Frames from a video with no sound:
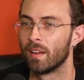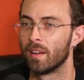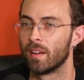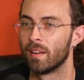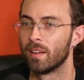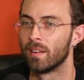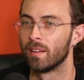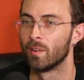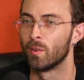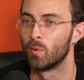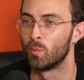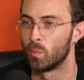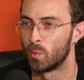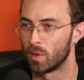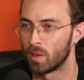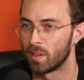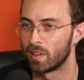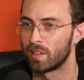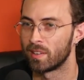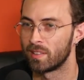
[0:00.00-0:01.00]
uh,
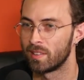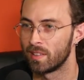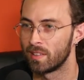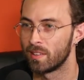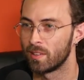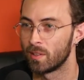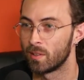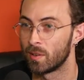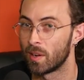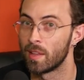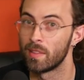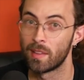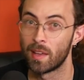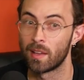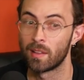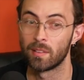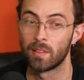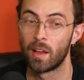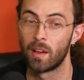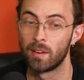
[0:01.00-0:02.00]
work to do, and
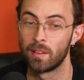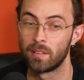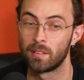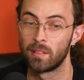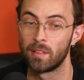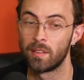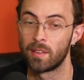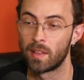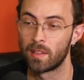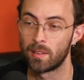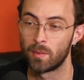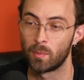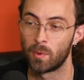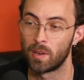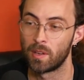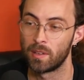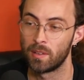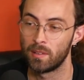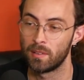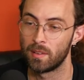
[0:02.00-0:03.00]
that honestly, that's
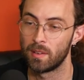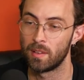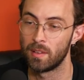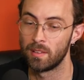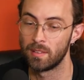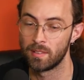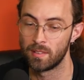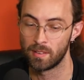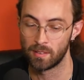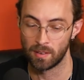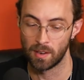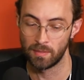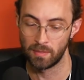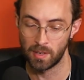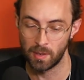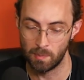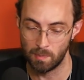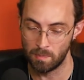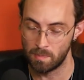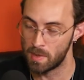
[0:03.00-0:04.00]
what has
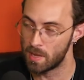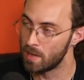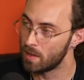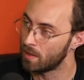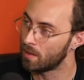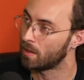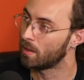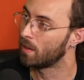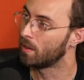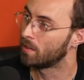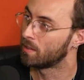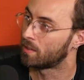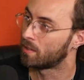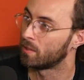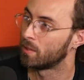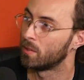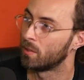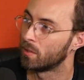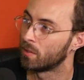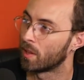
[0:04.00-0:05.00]
driven me
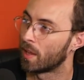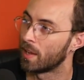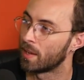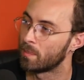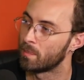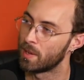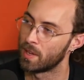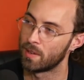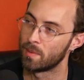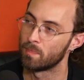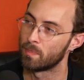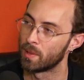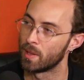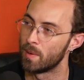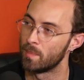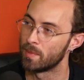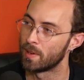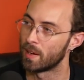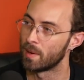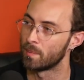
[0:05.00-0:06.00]
into like making
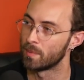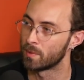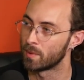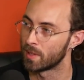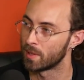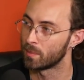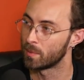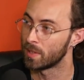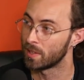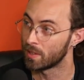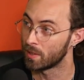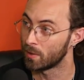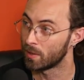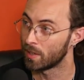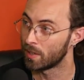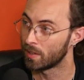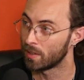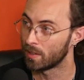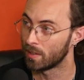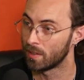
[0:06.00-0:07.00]
Plumb Jamb the way that we do
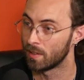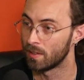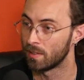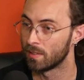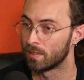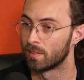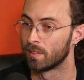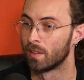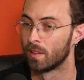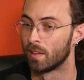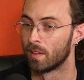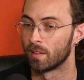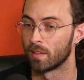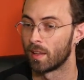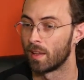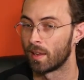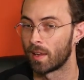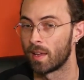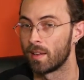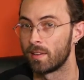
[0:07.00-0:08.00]
it. Yeah. Is
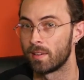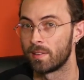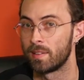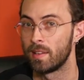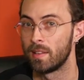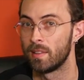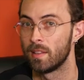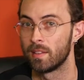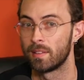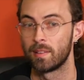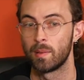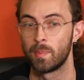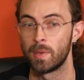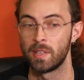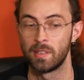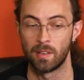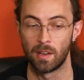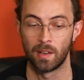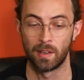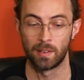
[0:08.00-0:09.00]
like I just need this to
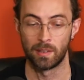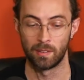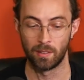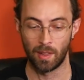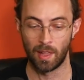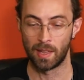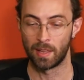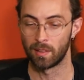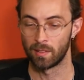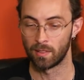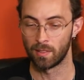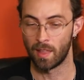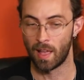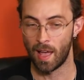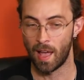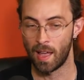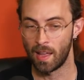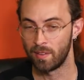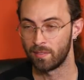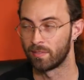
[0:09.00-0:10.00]
be done like
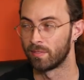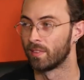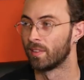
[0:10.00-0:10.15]
live.